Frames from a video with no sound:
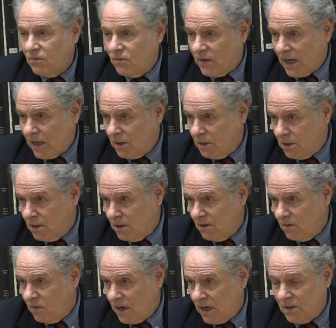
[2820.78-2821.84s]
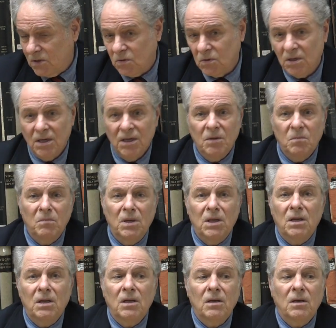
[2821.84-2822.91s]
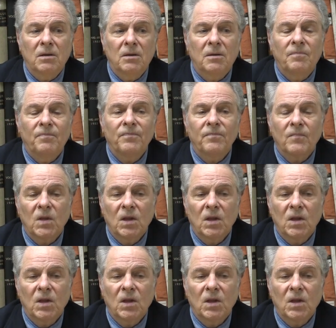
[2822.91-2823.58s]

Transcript: of faculty and advisors, meeting um,